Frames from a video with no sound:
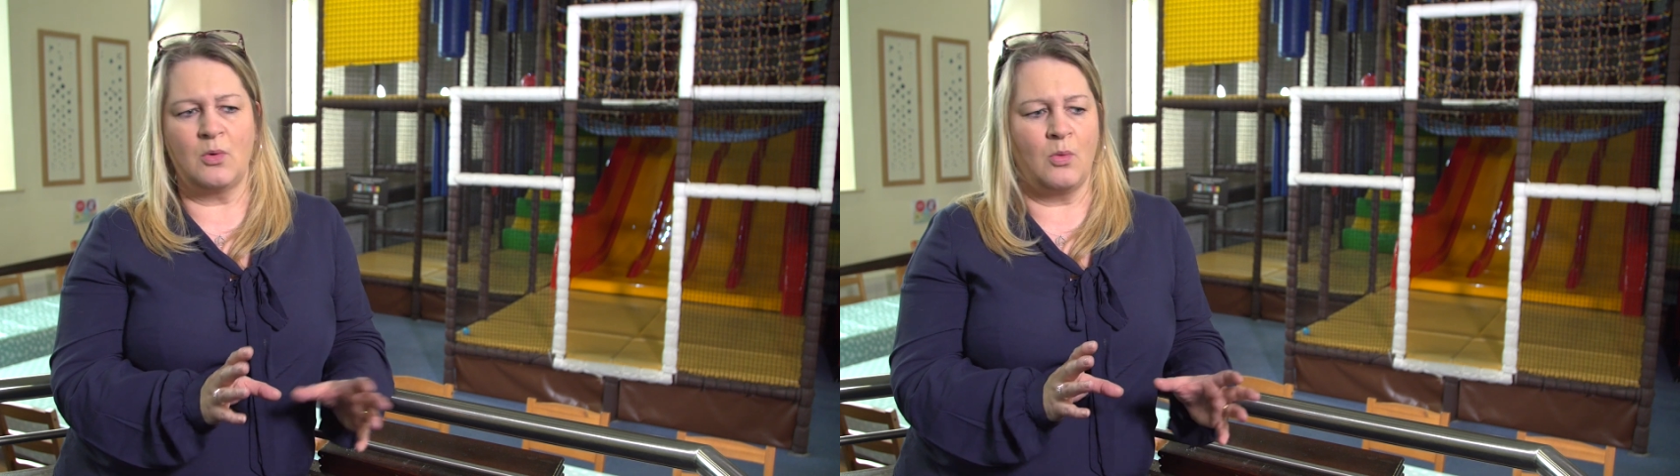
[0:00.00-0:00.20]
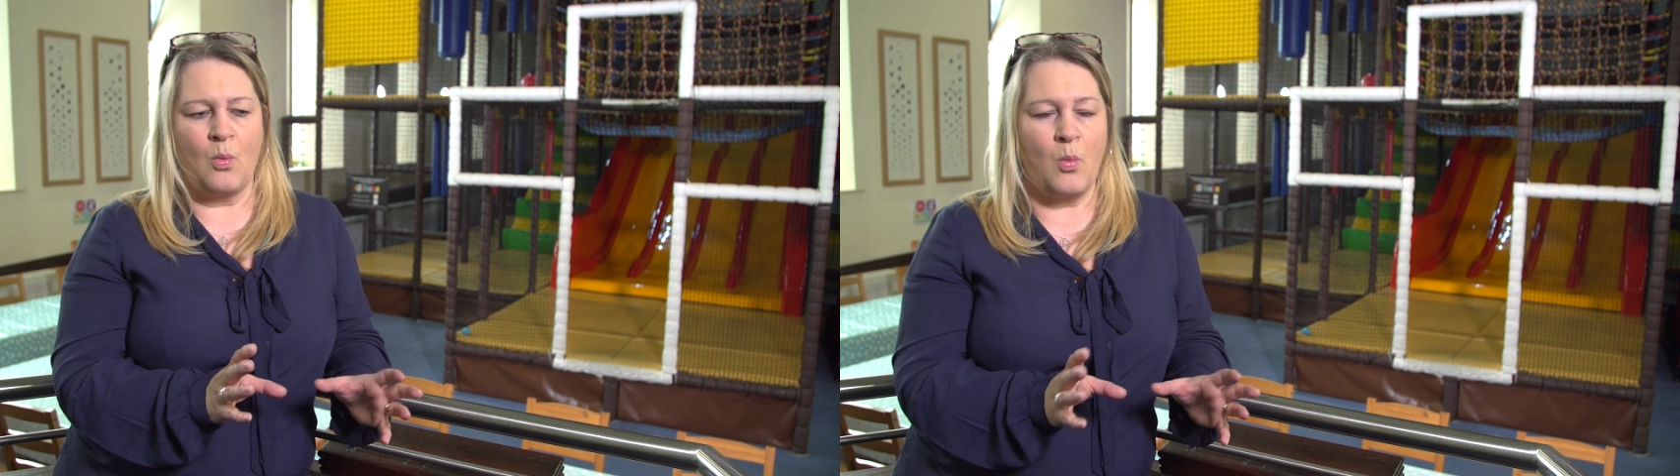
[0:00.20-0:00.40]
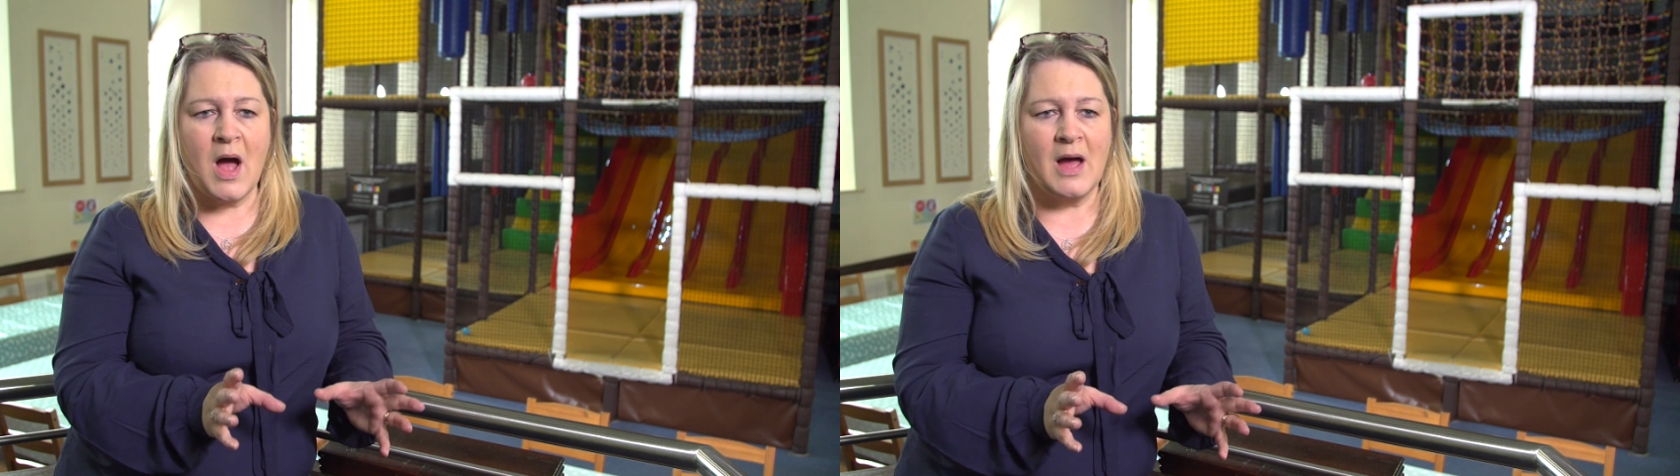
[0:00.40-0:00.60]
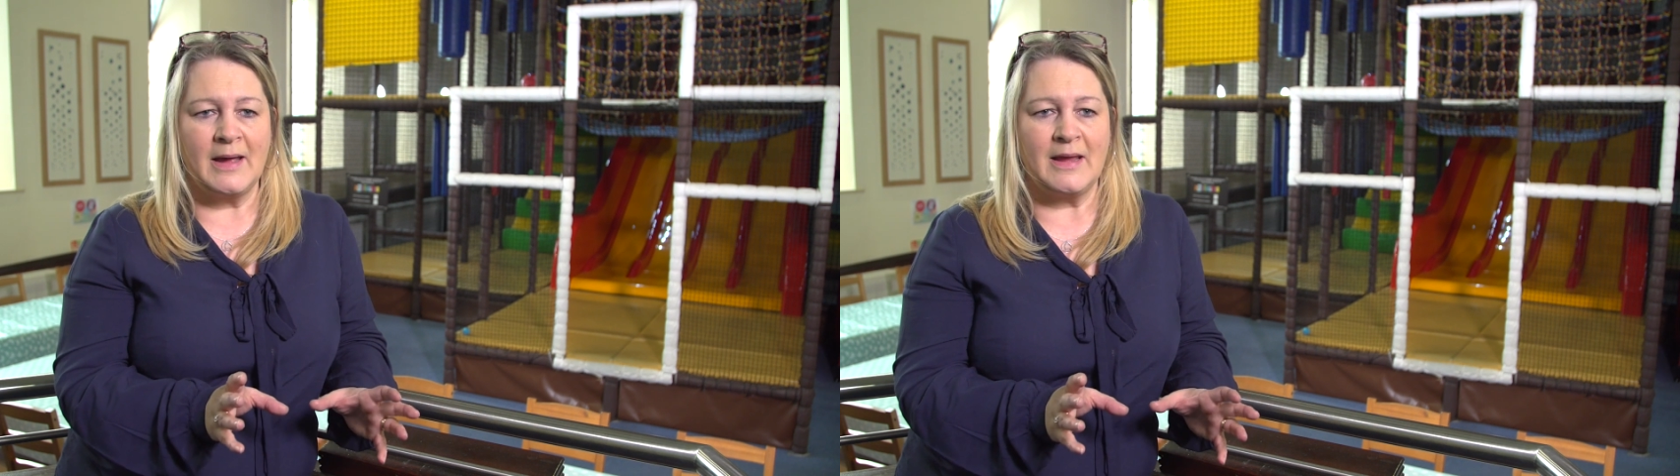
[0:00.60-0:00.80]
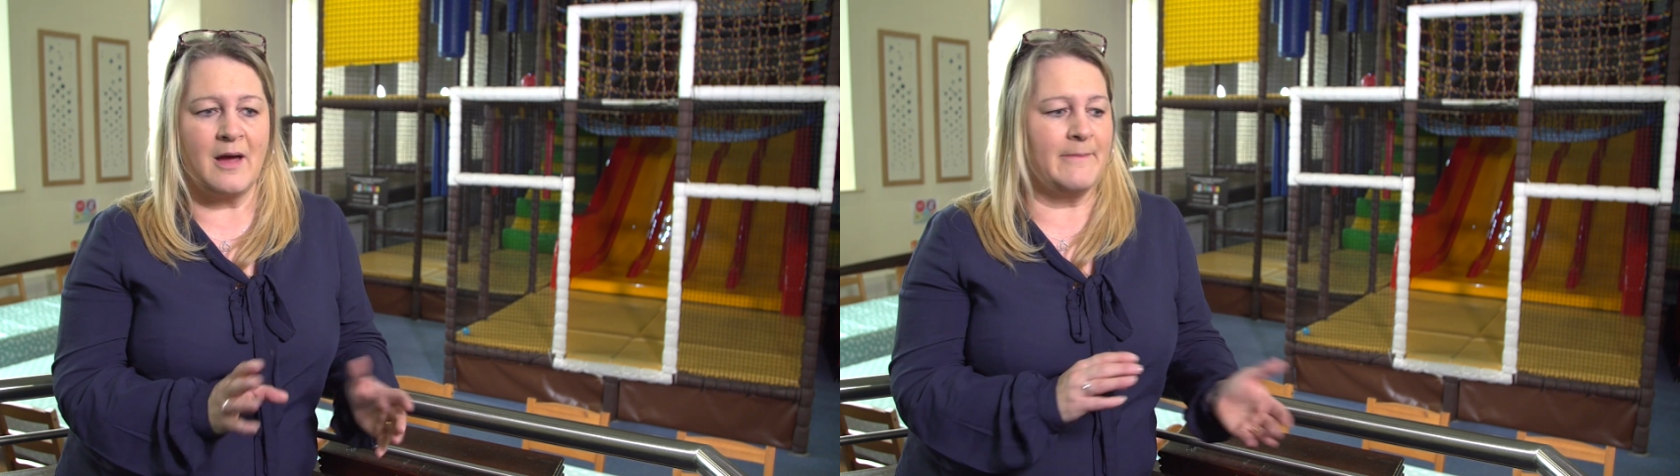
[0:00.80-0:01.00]
Well,
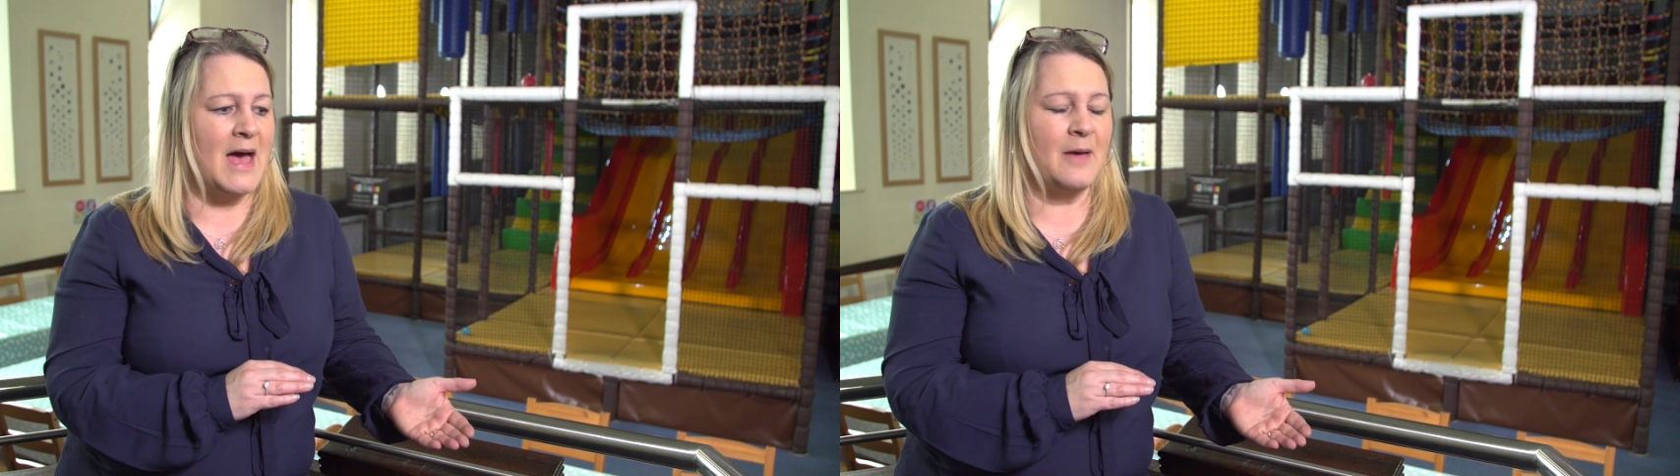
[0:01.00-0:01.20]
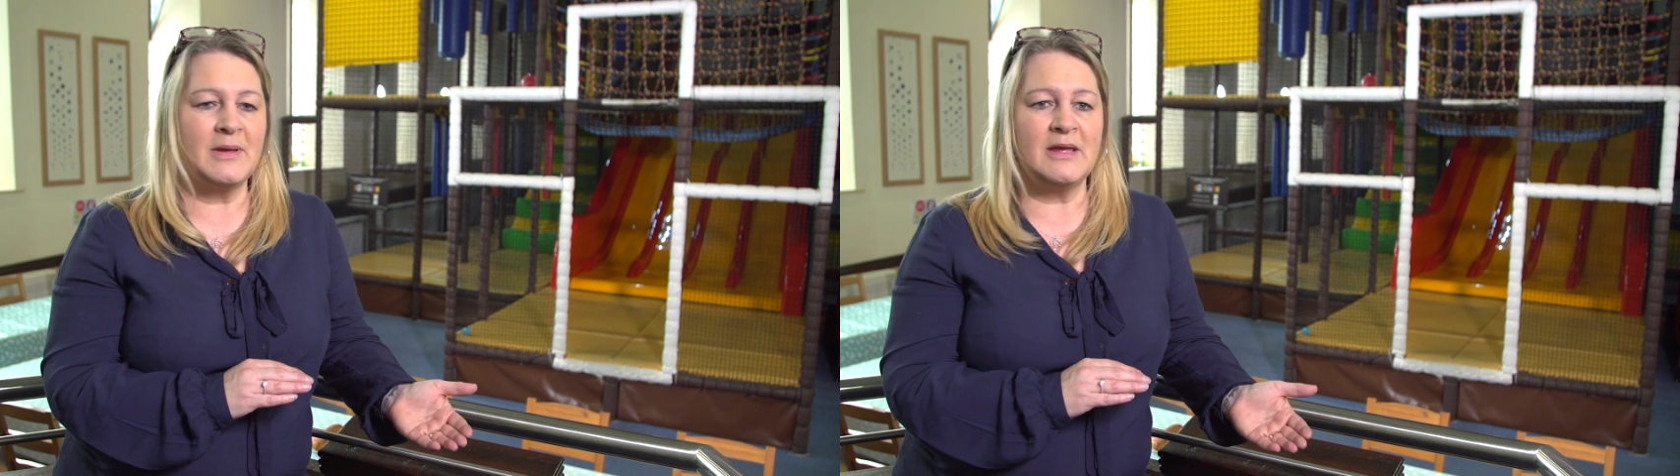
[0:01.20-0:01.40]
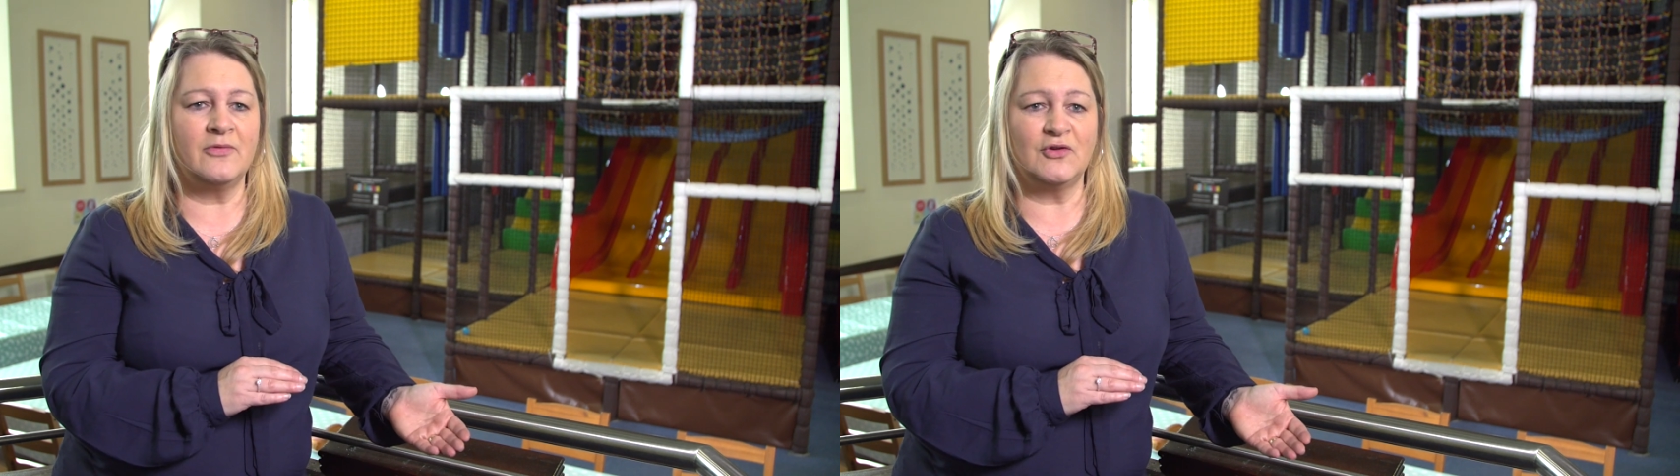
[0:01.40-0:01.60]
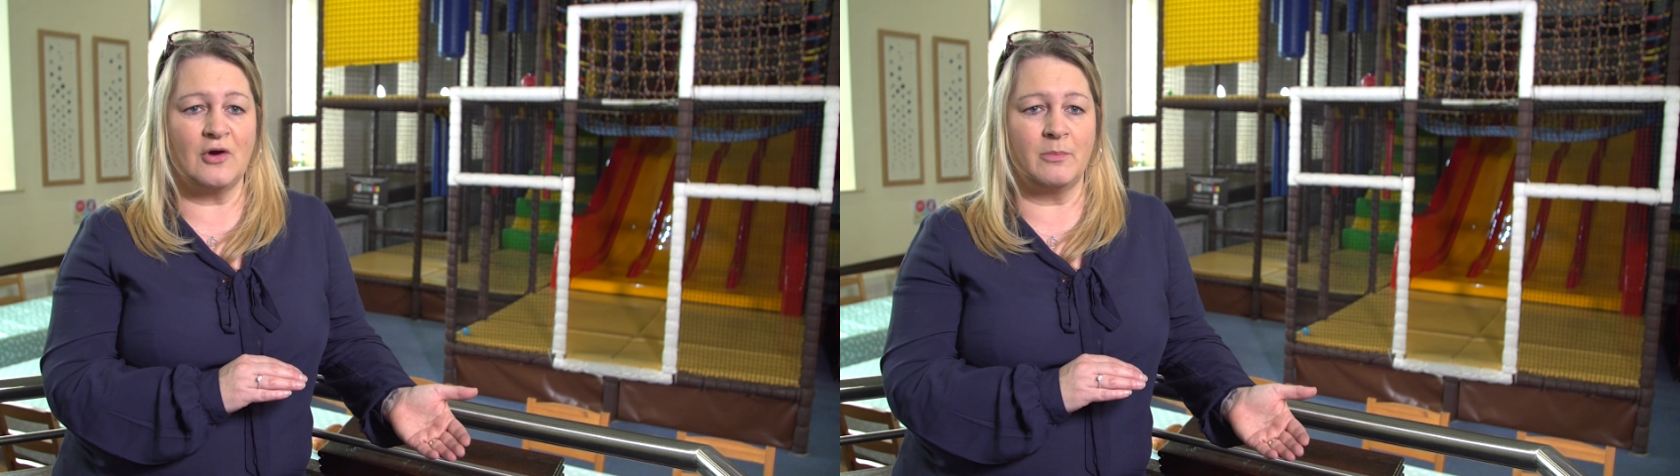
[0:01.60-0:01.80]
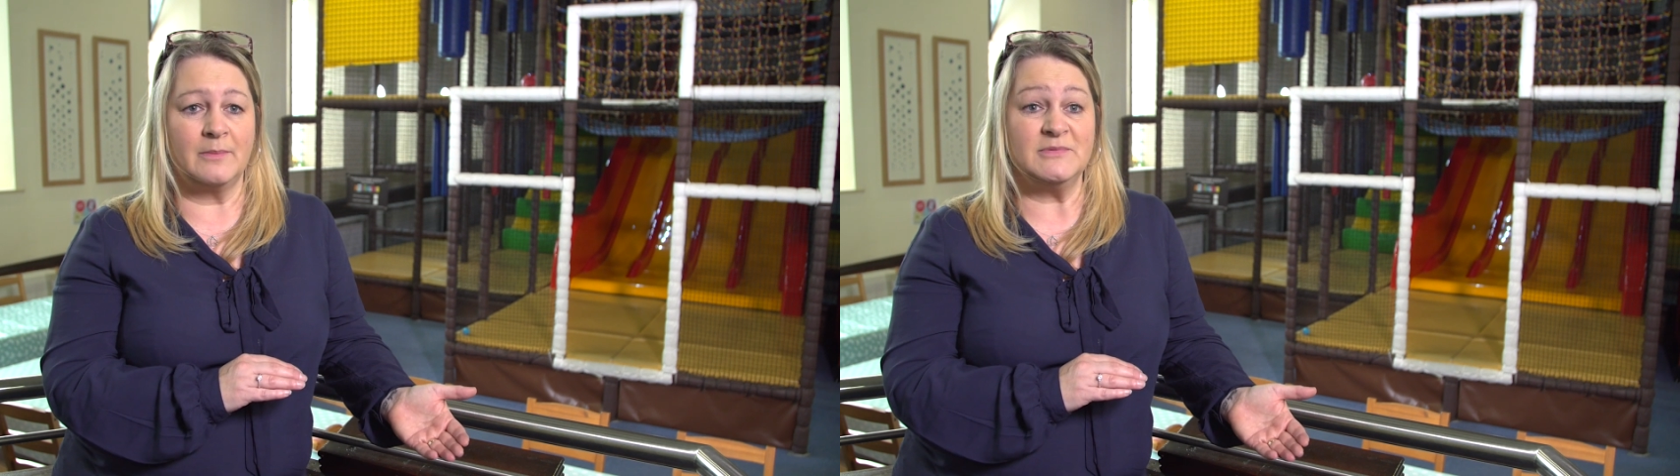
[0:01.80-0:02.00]
why? I'm happy in the
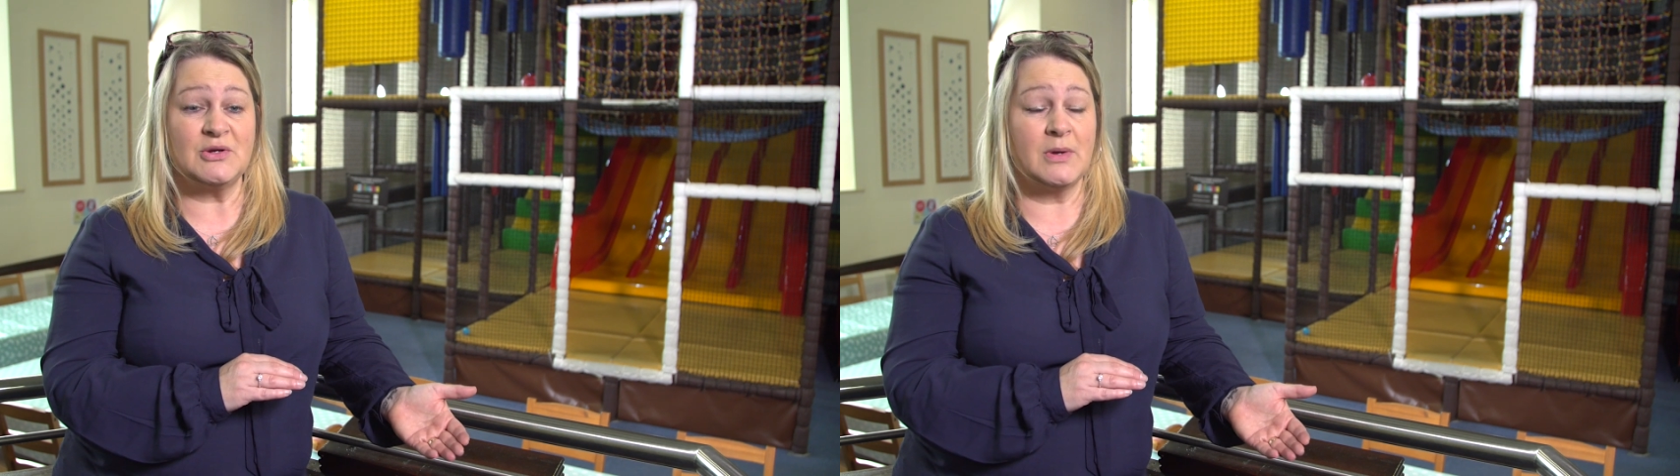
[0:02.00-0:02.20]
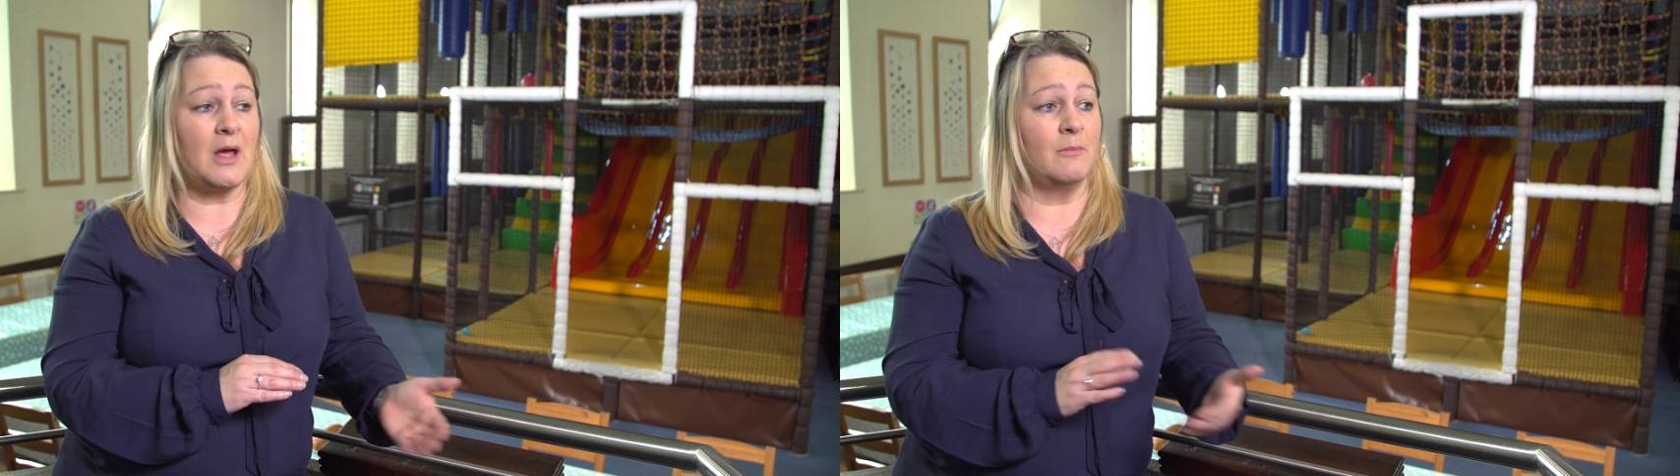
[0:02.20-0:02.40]
job I'm doing.